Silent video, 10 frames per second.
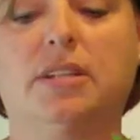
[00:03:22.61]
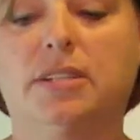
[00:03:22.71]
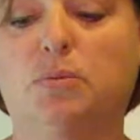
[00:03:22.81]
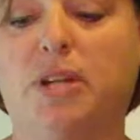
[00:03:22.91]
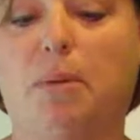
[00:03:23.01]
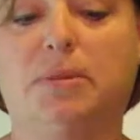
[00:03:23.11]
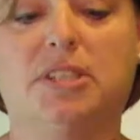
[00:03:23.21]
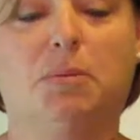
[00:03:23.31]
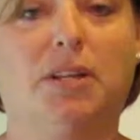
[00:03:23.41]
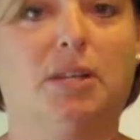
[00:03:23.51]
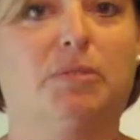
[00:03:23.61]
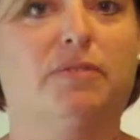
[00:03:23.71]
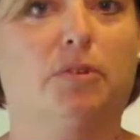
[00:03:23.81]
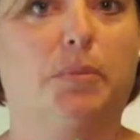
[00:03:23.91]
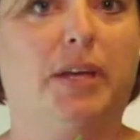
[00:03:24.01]
This one happens to be lemon
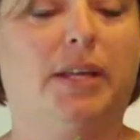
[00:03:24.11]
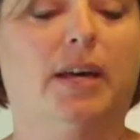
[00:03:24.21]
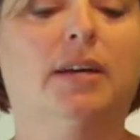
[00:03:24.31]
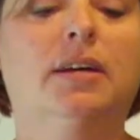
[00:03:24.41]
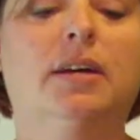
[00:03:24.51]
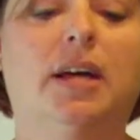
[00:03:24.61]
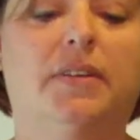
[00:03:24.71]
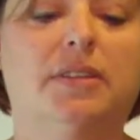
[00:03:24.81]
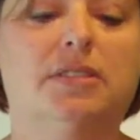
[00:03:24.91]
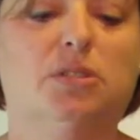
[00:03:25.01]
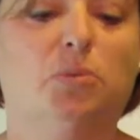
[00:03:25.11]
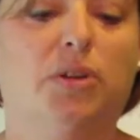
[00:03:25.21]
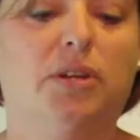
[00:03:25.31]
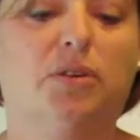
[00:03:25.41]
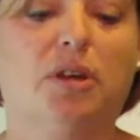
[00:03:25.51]
verbena, and this is one
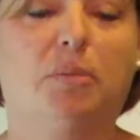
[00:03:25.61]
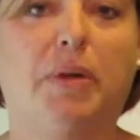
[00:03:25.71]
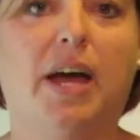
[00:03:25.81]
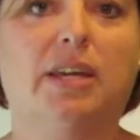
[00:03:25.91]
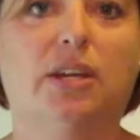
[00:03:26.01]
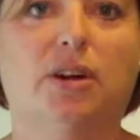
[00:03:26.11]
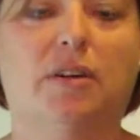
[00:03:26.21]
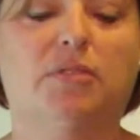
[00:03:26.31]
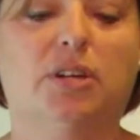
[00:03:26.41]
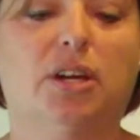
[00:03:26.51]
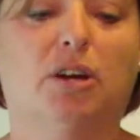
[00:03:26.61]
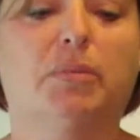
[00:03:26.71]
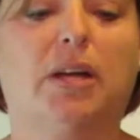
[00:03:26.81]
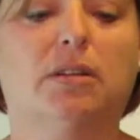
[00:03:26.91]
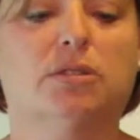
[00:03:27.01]
that'll come back year after year and
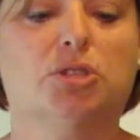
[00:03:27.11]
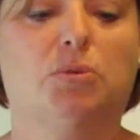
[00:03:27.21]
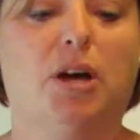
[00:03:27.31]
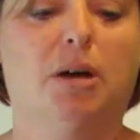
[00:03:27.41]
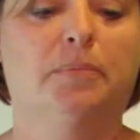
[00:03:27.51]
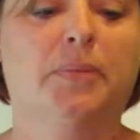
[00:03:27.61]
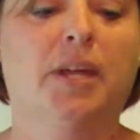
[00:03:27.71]
make a little shrub.